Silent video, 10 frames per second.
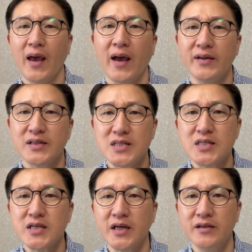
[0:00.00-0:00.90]
had
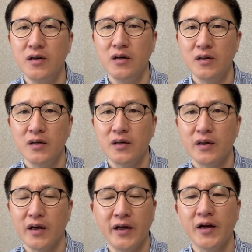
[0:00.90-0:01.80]
seen
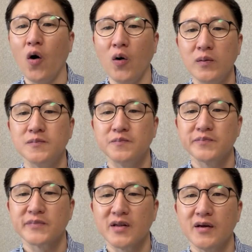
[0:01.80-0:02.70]
it all,
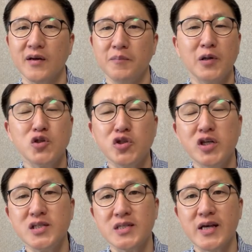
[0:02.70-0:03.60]
but
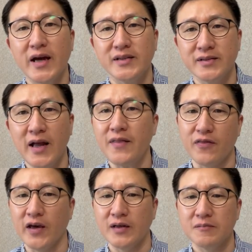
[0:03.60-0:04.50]
she said
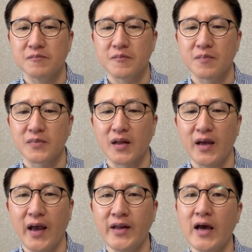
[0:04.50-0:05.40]
nothing.
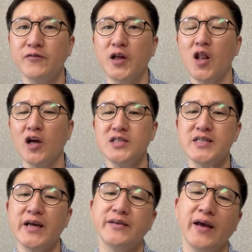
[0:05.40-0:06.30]
And after
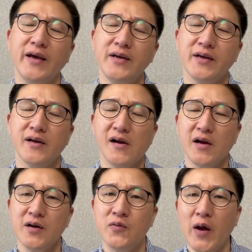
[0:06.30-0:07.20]
lunch that day,
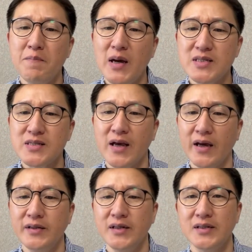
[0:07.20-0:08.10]
Grandma
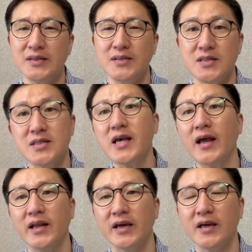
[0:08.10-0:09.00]
said,
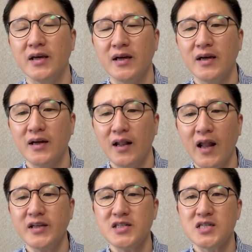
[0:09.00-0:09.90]
Sally,
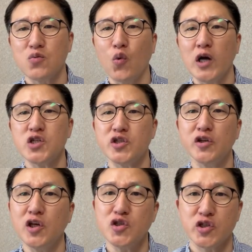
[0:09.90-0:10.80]
let's wash
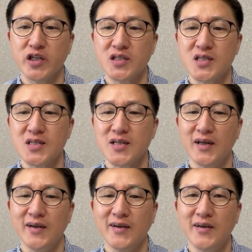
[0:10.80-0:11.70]
the dishes.
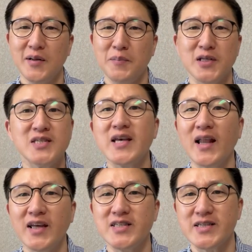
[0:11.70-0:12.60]
But
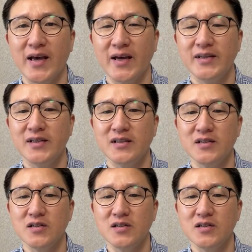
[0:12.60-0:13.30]
Sally said,